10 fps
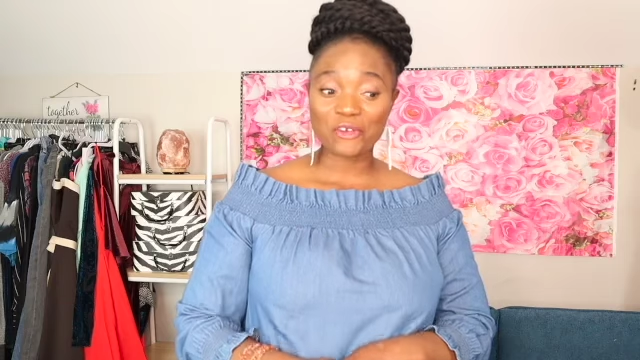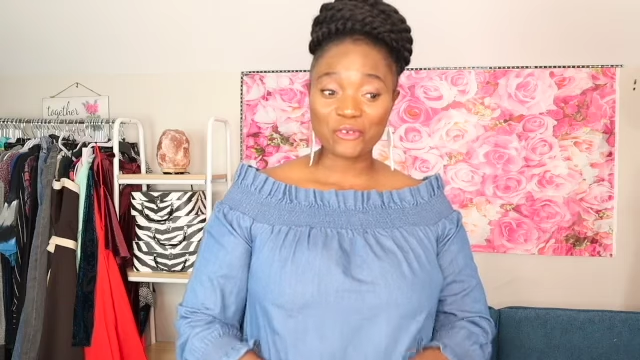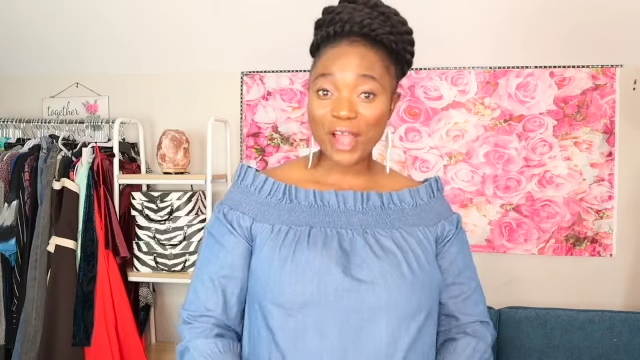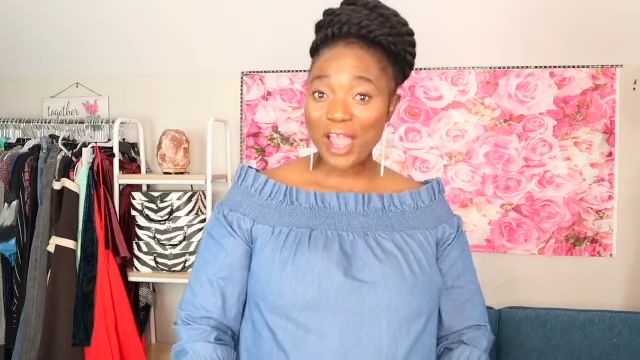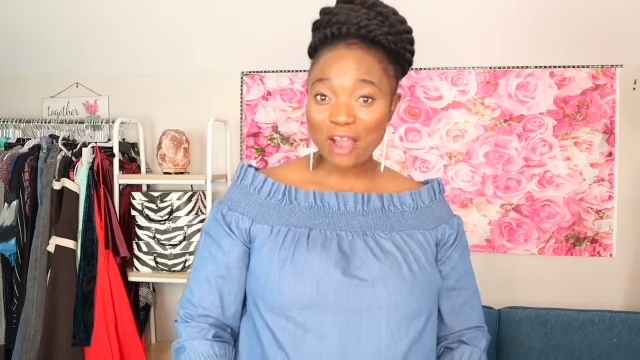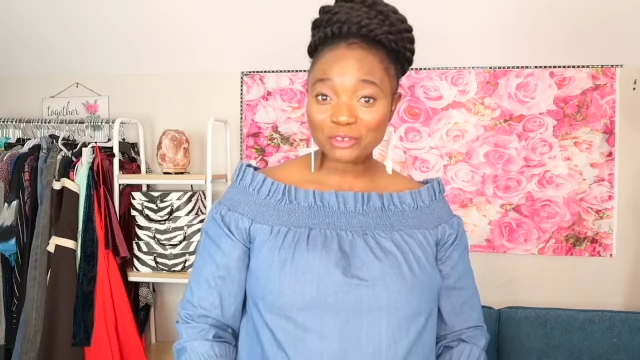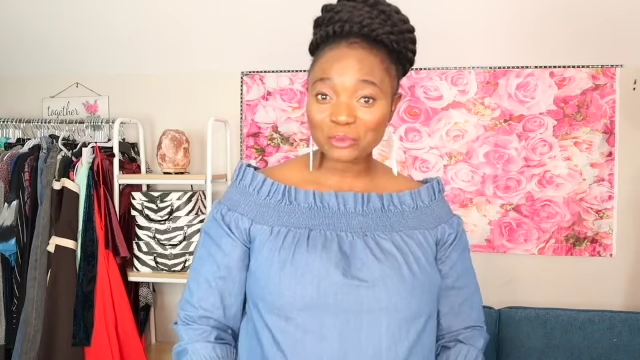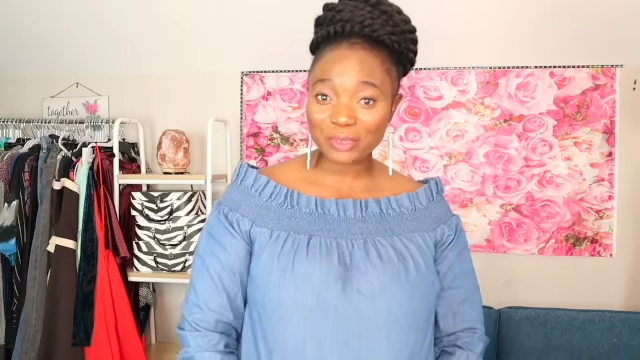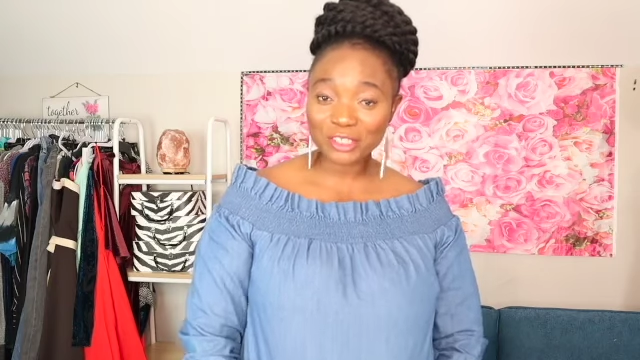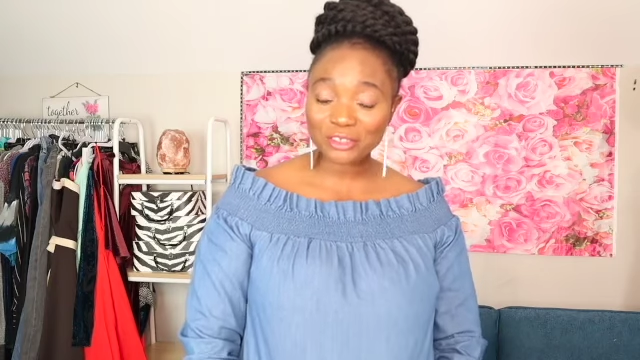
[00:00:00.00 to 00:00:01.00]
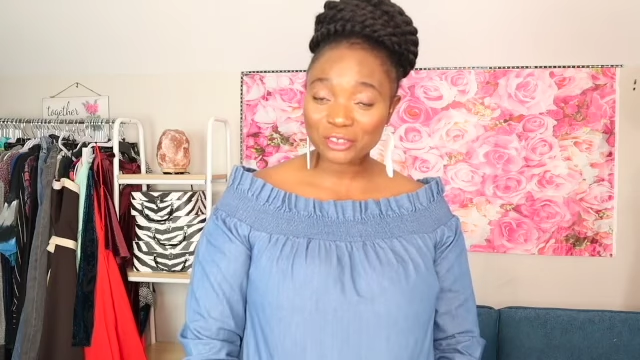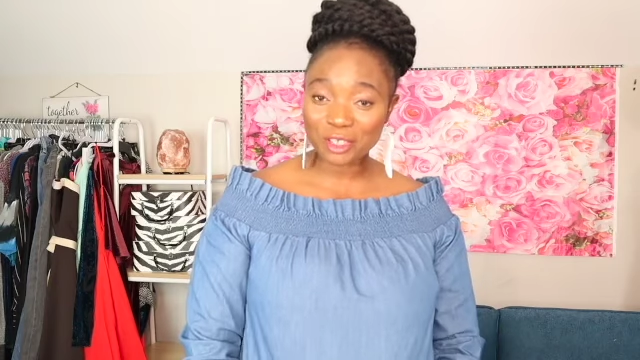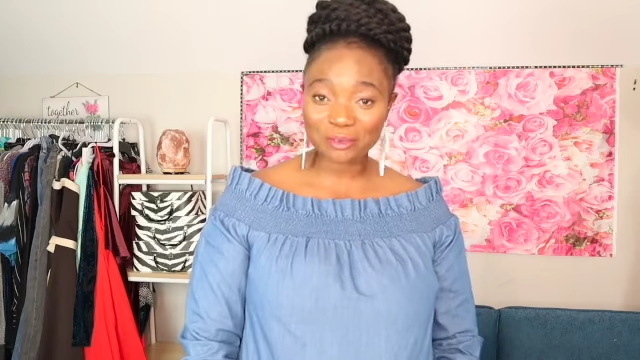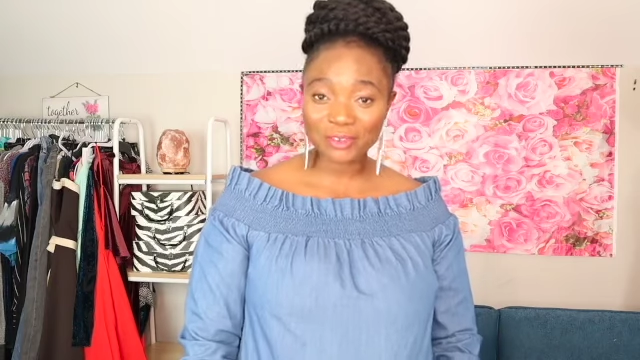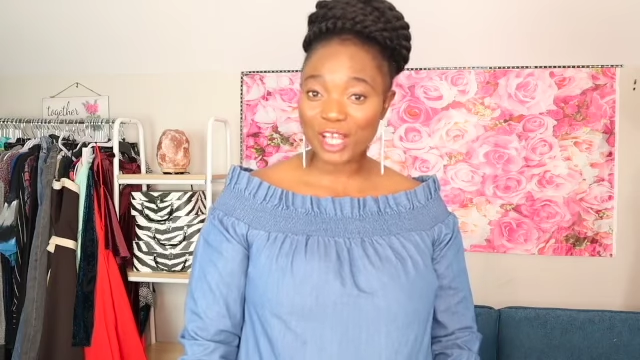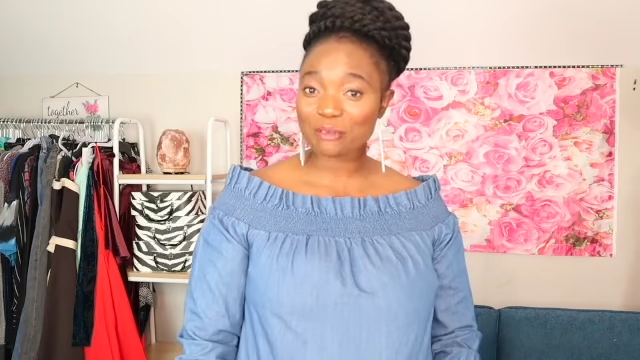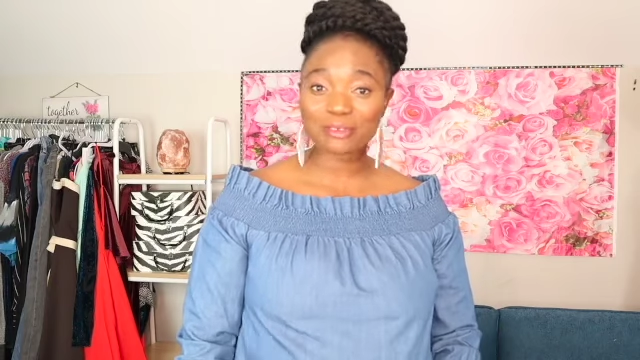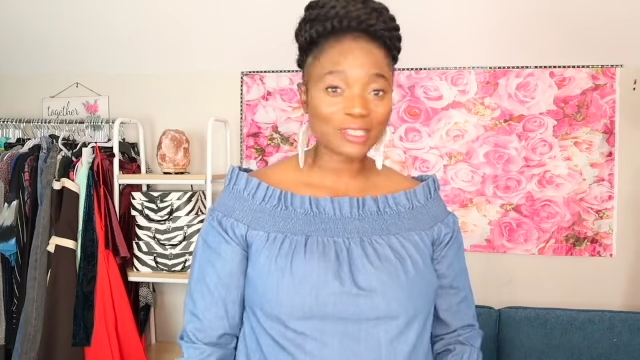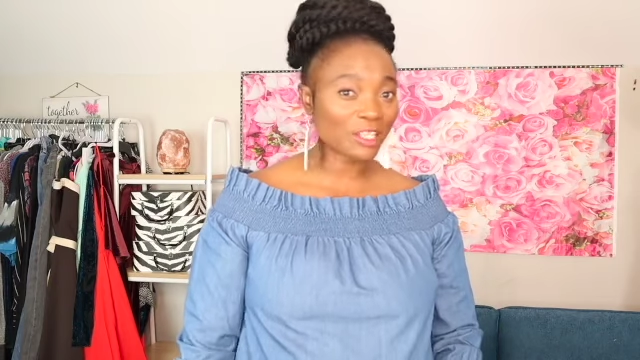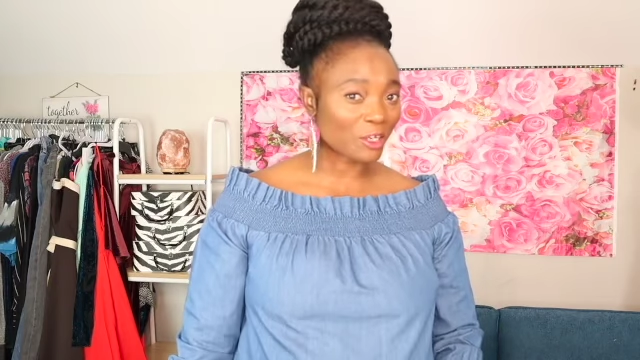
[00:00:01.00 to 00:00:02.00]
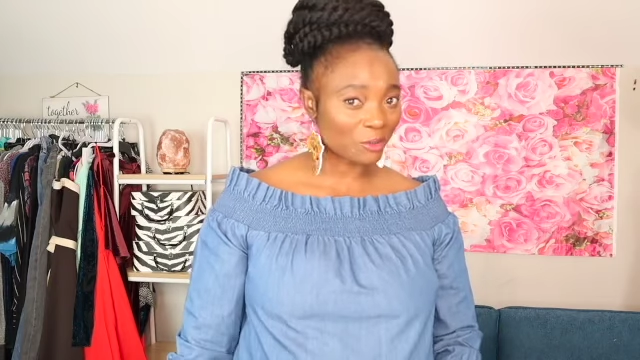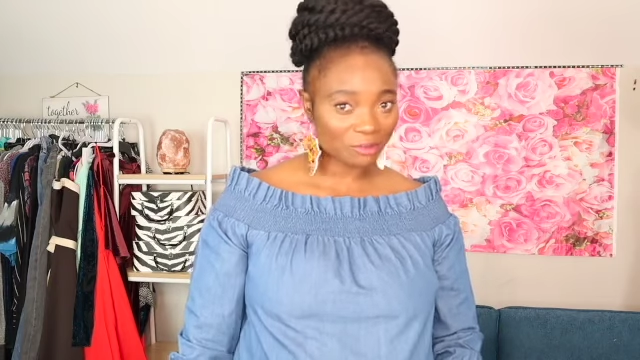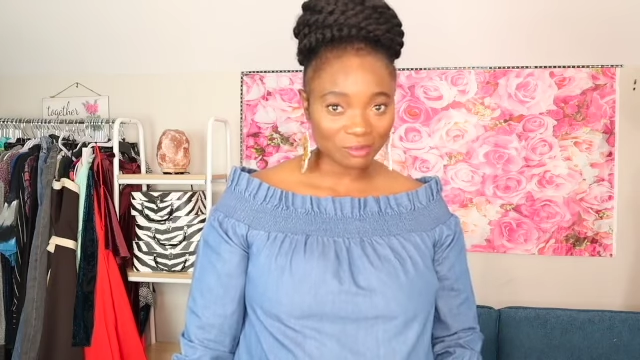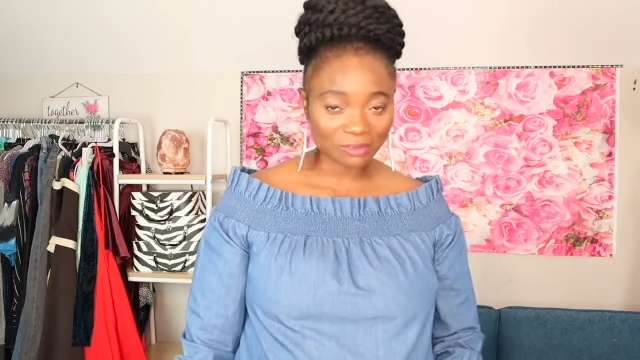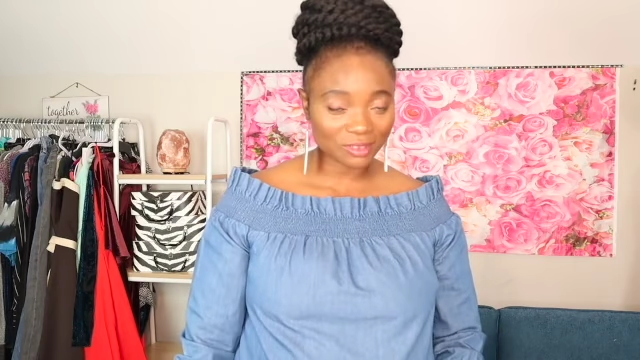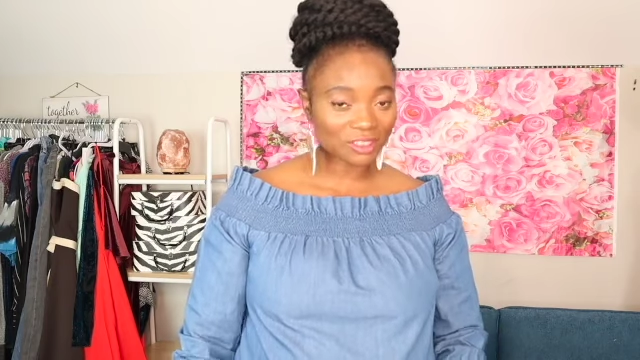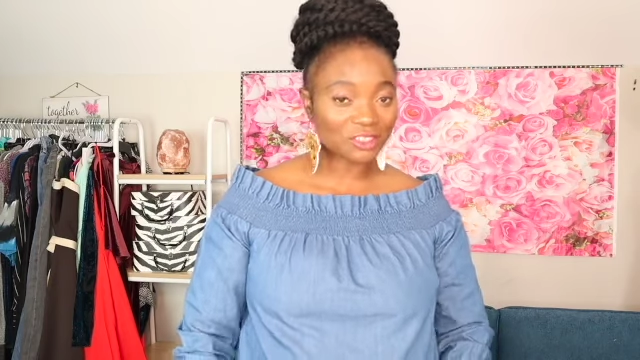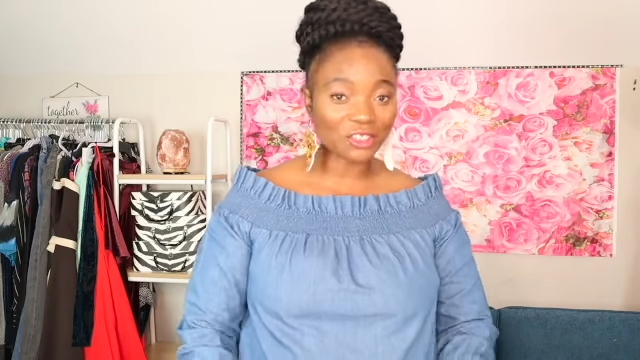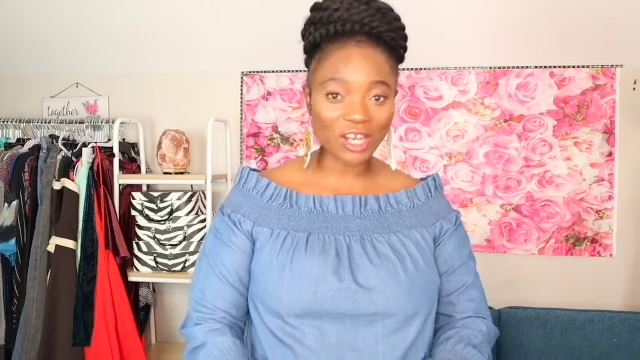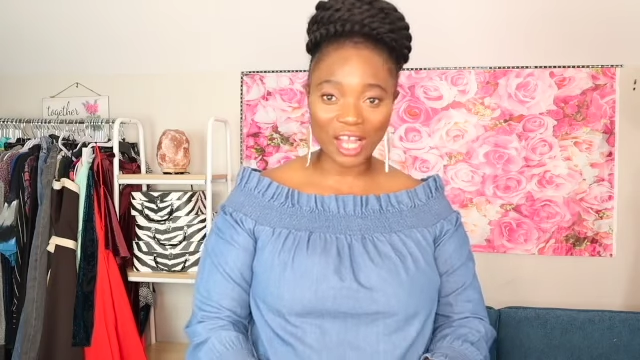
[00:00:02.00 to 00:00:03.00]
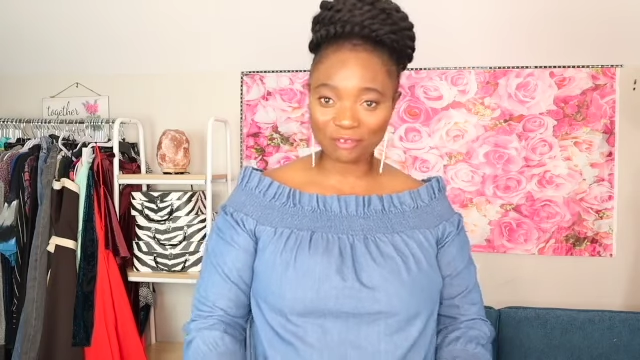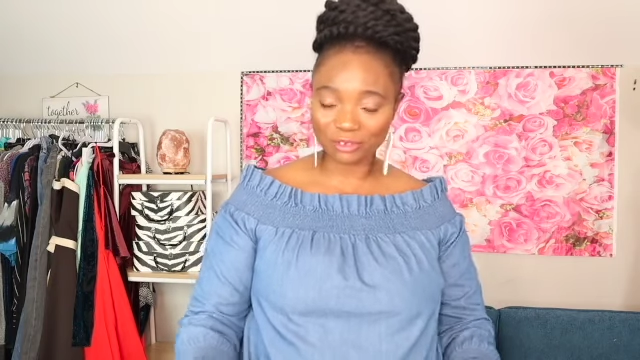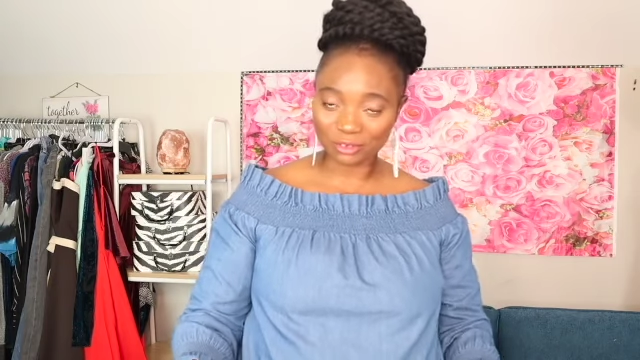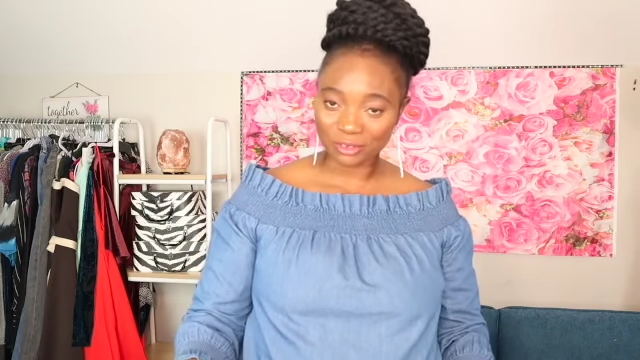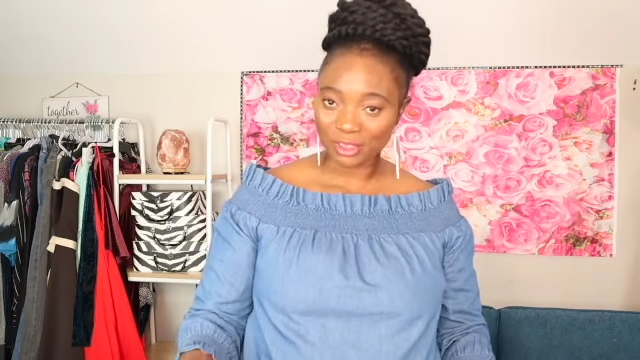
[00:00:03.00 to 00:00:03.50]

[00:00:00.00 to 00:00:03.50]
Do I have to pay to subscribe? No, you don't have to.